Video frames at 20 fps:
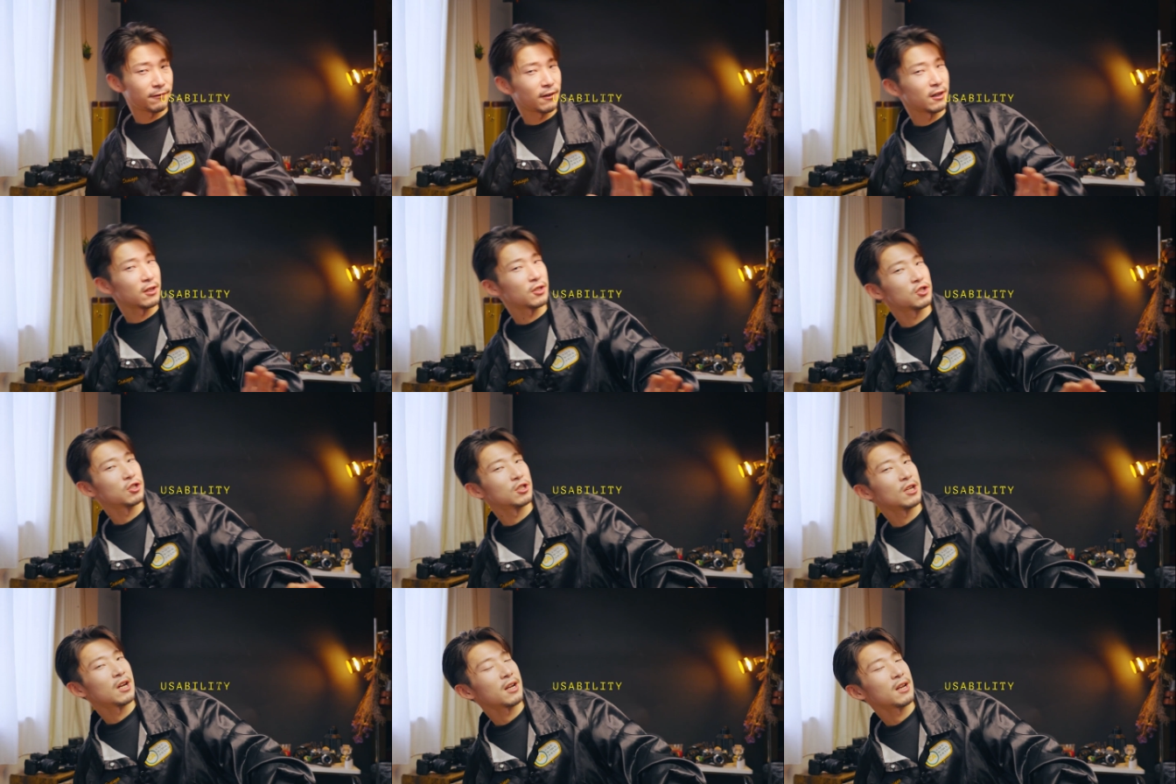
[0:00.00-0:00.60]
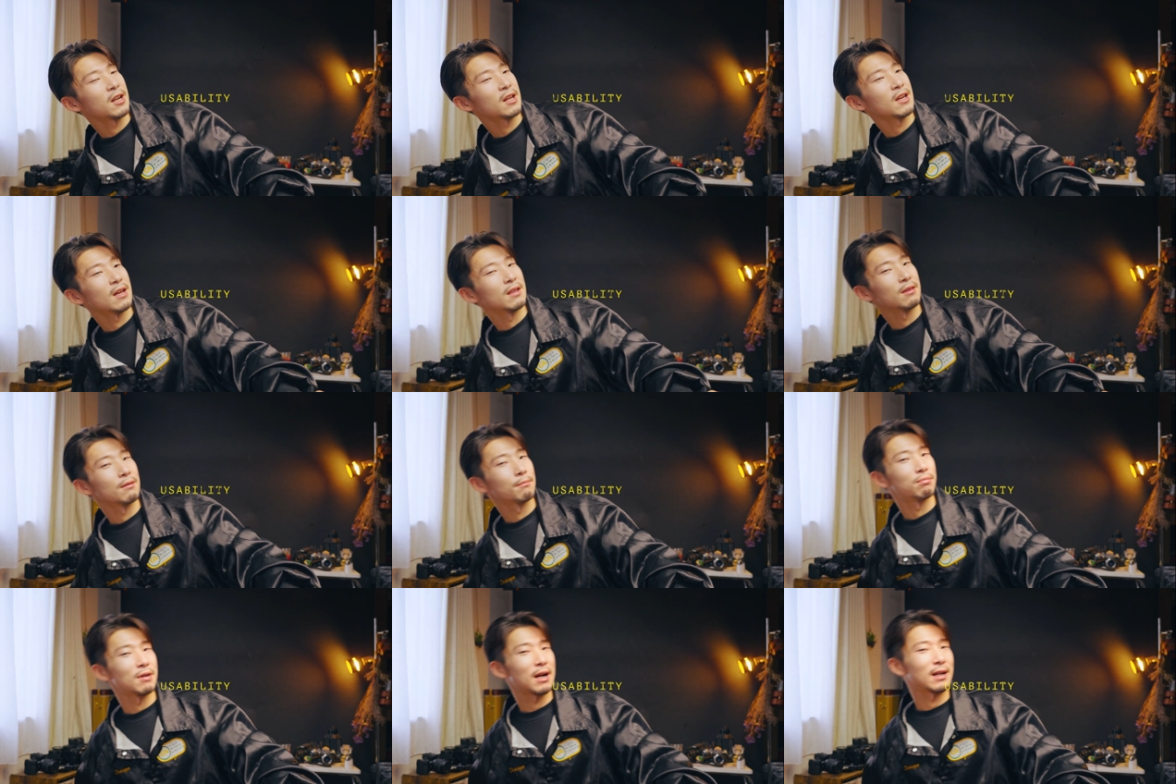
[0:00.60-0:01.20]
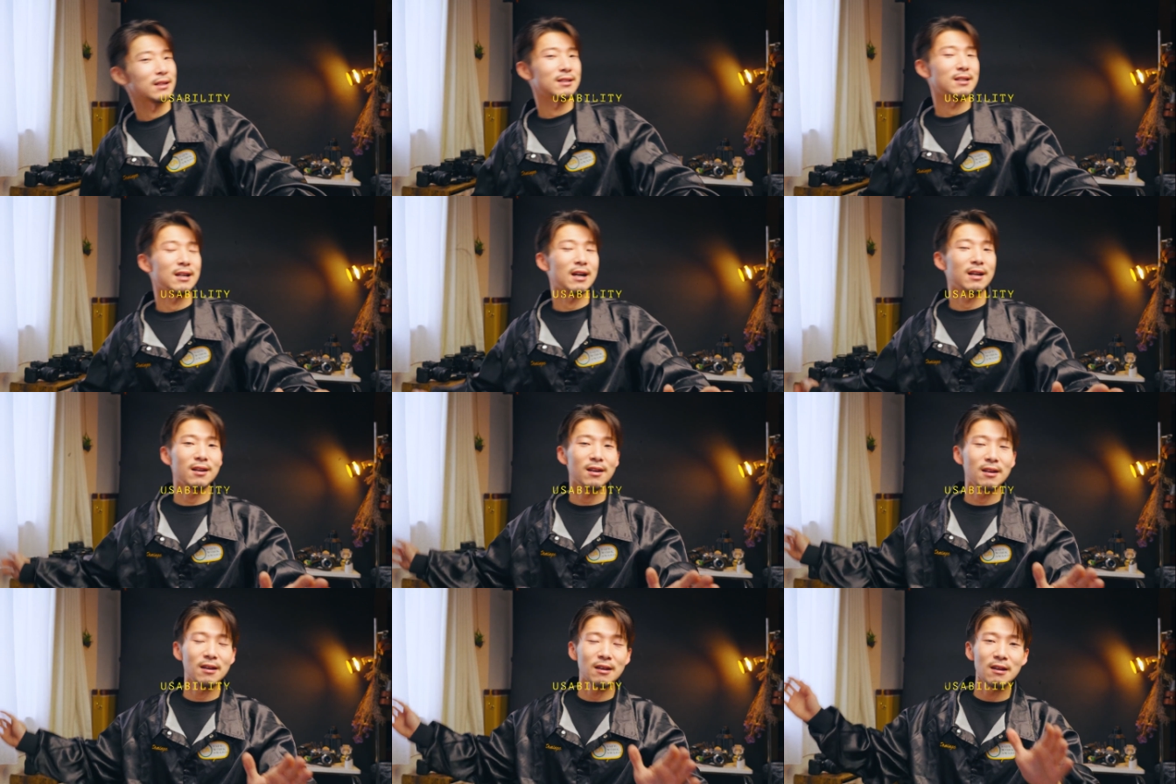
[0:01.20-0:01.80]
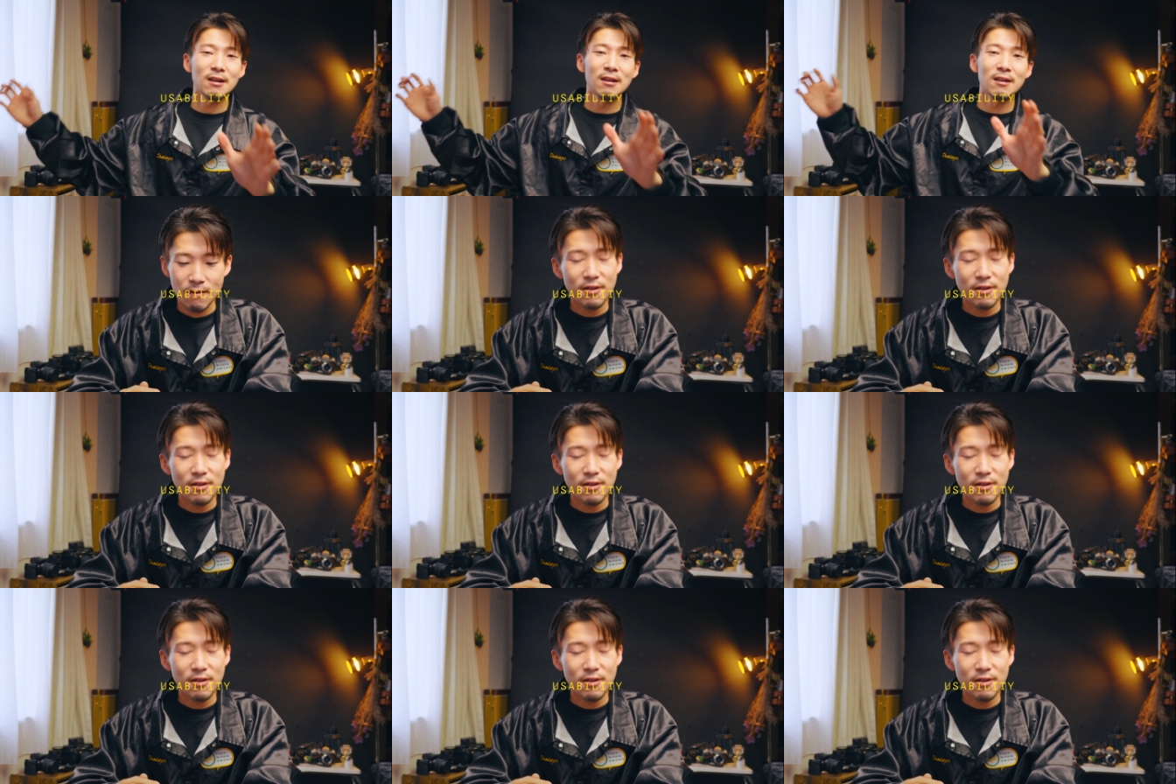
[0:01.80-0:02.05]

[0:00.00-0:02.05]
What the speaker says: functionality and practicality,